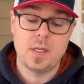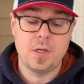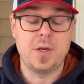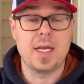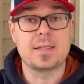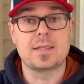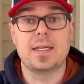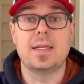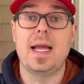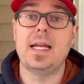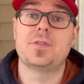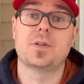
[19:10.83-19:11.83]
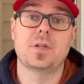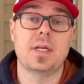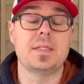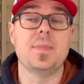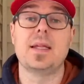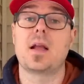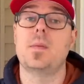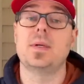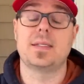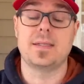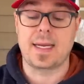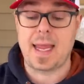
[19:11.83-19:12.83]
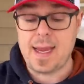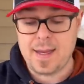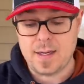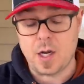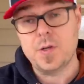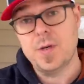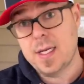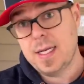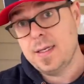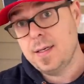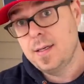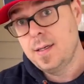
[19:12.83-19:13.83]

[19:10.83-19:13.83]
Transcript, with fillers: You guys can see that answer as many comments as I can. Are you done eating?